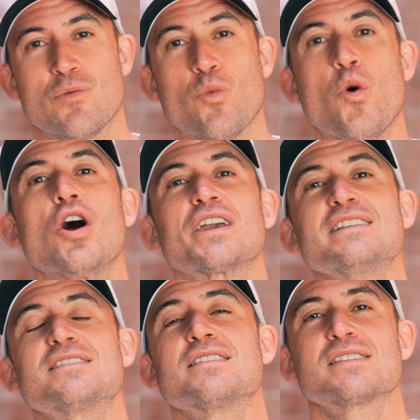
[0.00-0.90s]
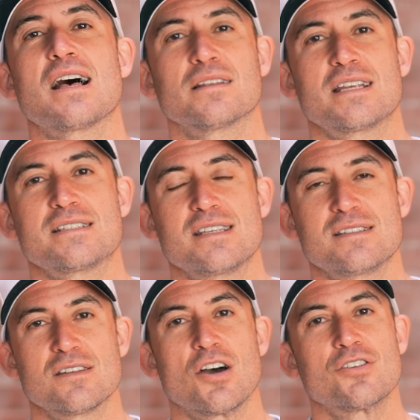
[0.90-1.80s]
walk into this holiday
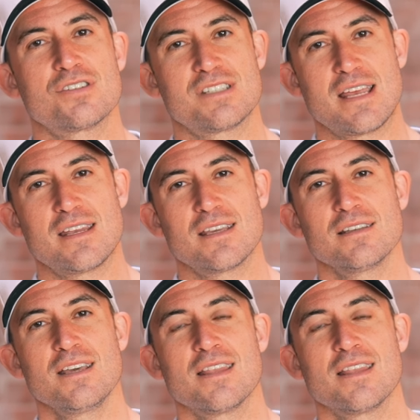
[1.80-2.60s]
season understanding